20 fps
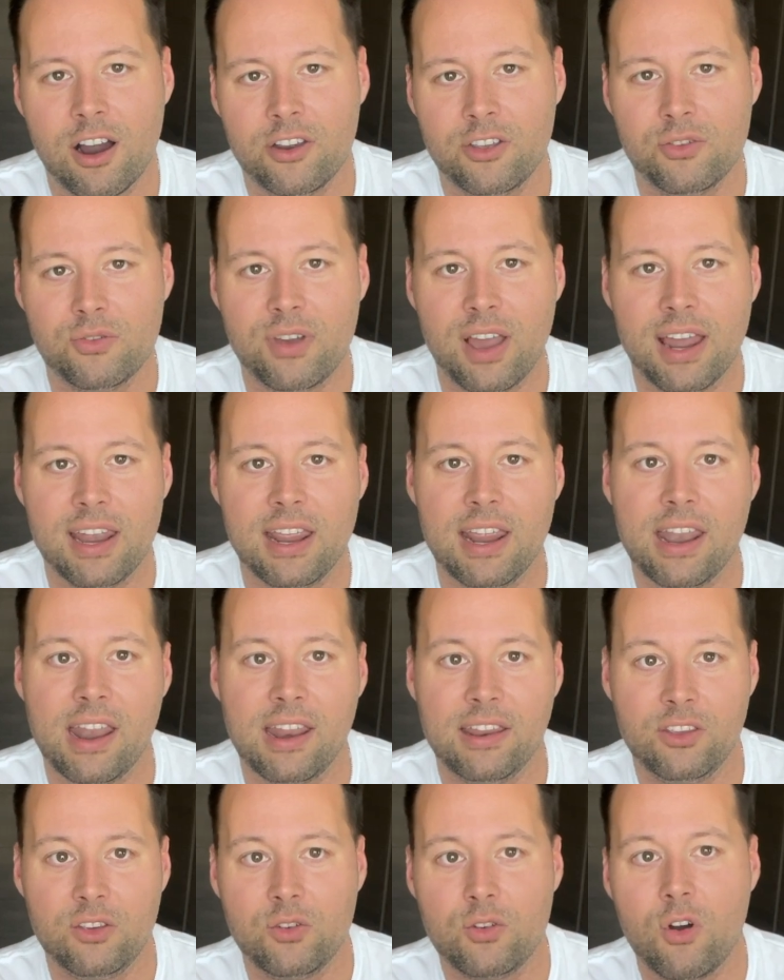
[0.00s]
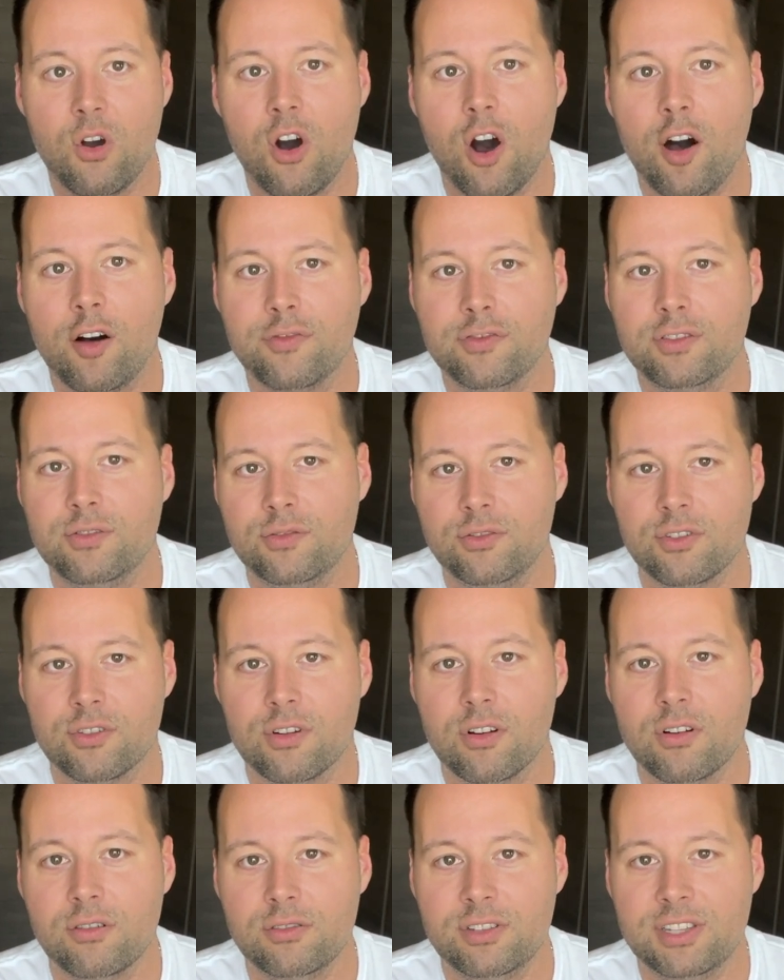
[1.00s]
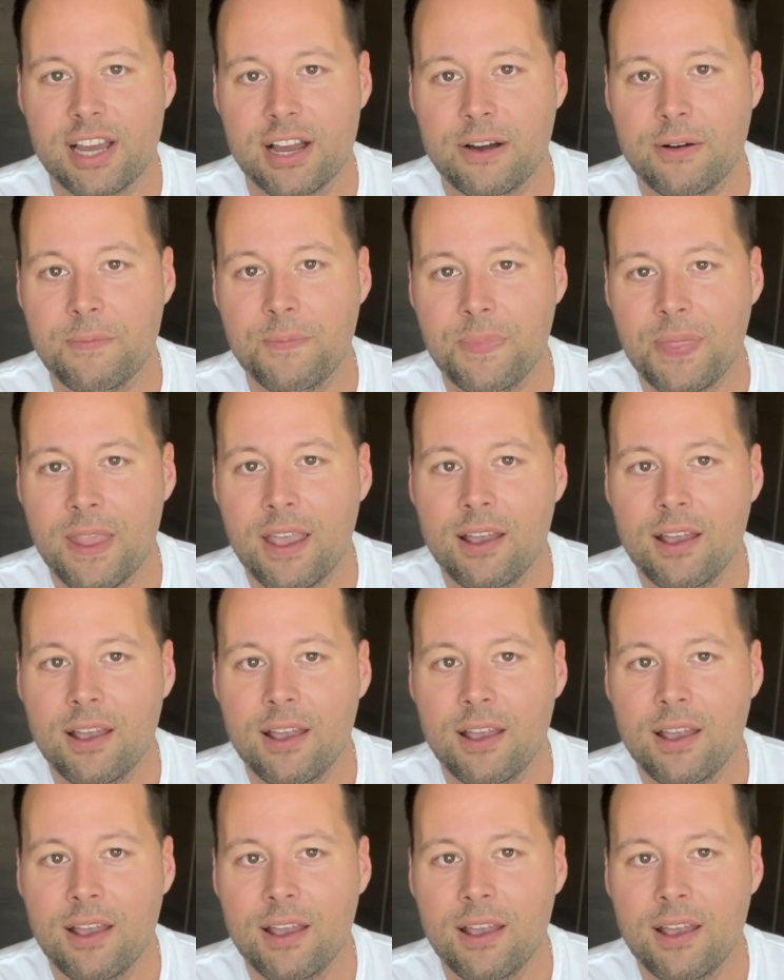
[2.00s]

You get in and you go off to your hotel.